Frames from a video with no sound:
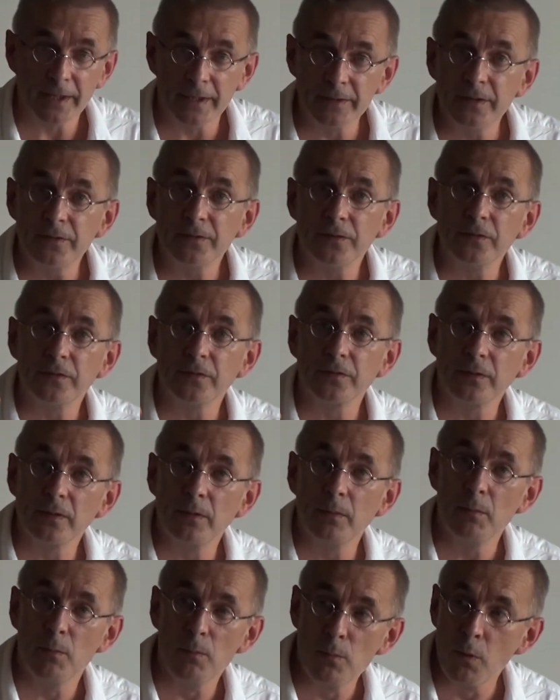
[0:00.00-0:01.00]
and this
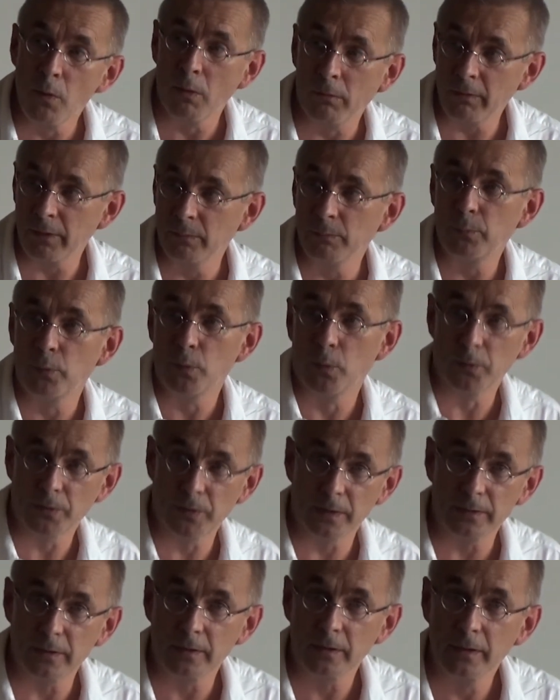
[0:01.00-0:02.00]
is more
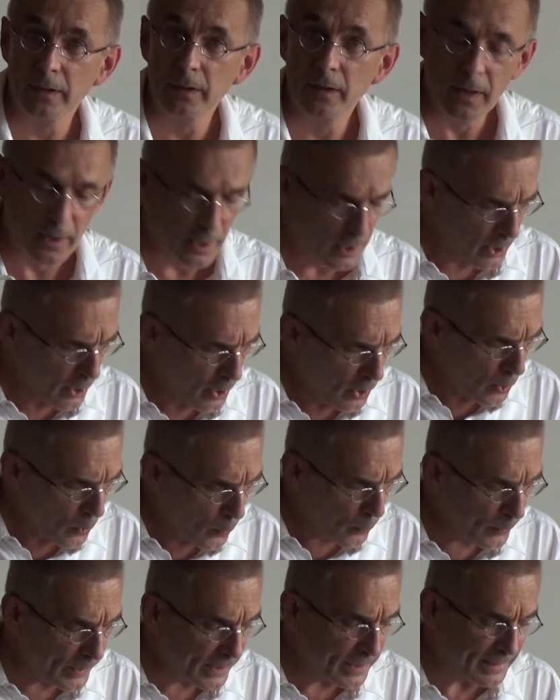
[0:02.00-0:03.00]
important,
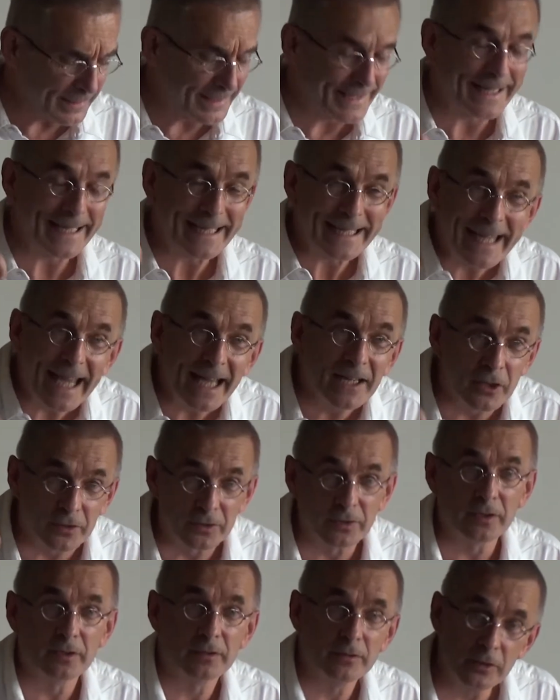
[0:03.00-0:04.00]
we
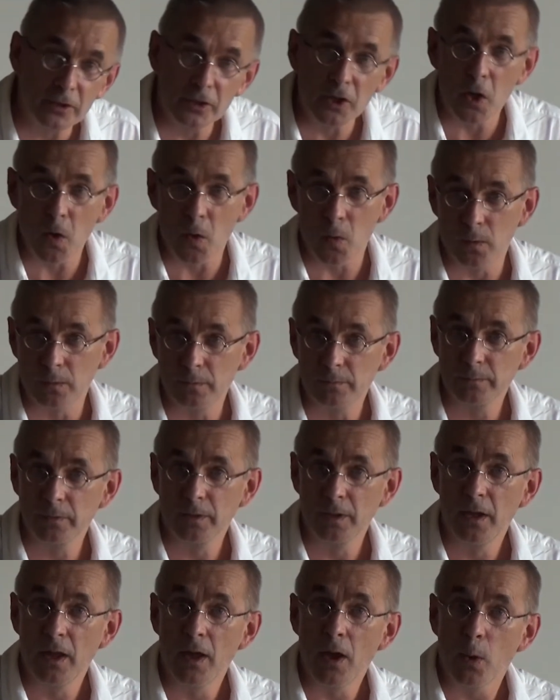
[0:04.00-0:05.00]
cannot know.
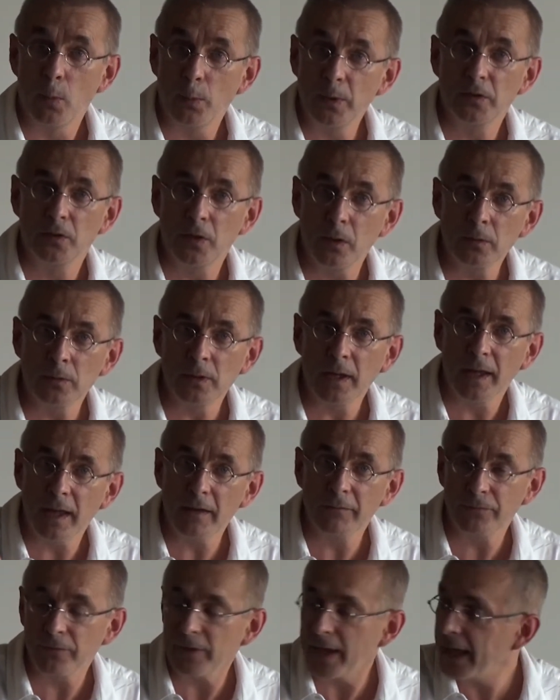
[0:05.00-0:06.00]
We don't
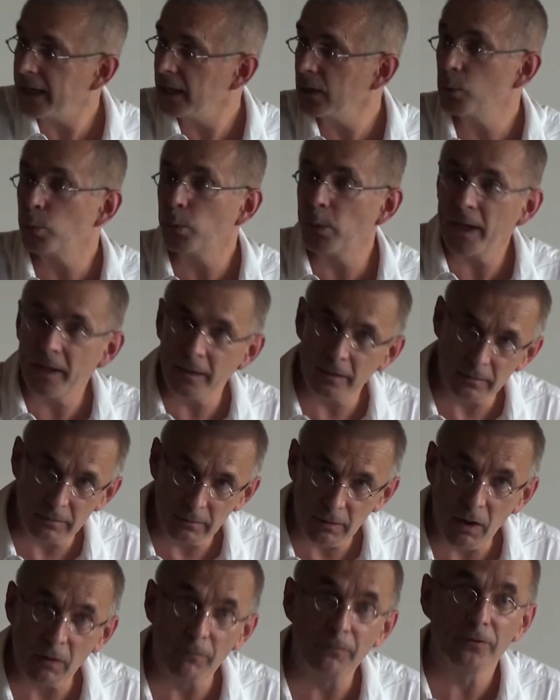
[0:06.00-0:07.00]
have any way
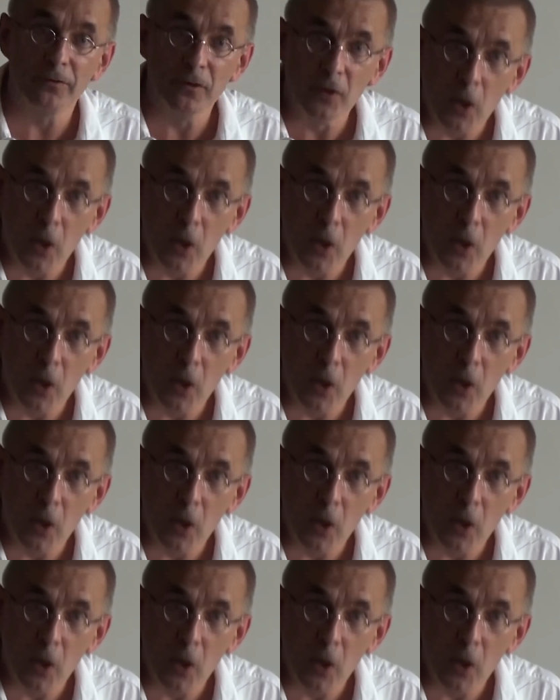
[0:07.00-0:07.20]
of